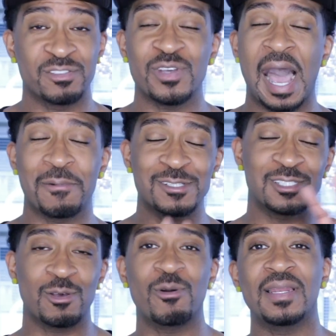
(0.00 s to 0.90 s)
So I
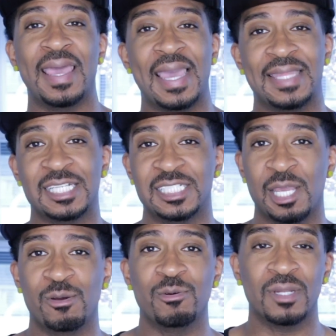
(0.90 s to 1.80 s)
was so glad that
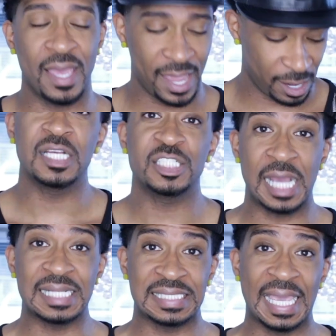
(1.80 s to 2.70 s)
Shay Coulee
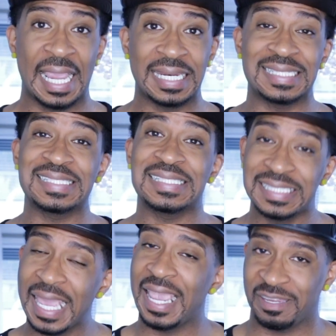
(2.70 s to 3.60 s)
shantayed and
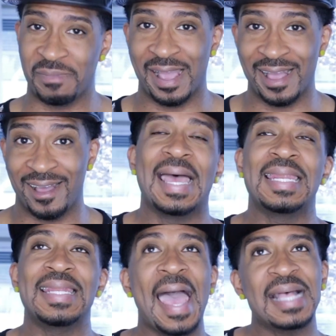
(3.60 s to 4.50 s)
stayed, my God.
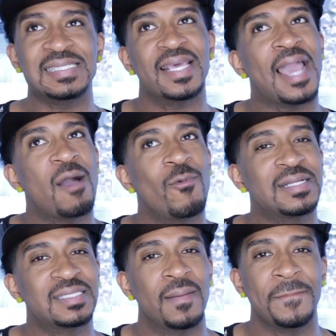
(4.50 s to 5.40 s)
Last thing I
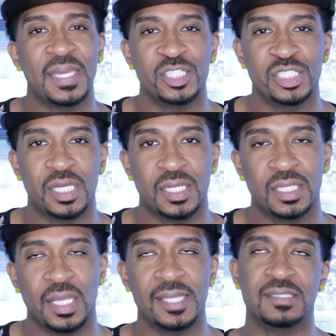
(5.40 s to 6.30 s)
want to
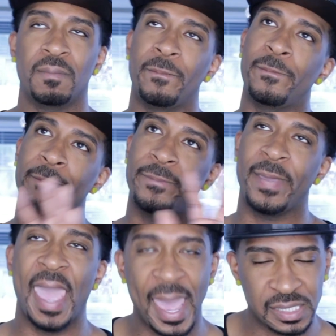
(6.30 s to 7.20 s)
mention is
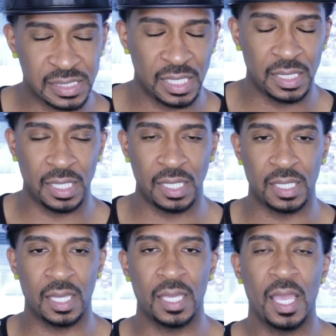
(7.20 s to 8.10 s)
back to
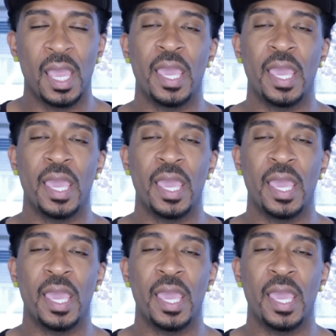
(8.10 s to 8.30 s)
Nina.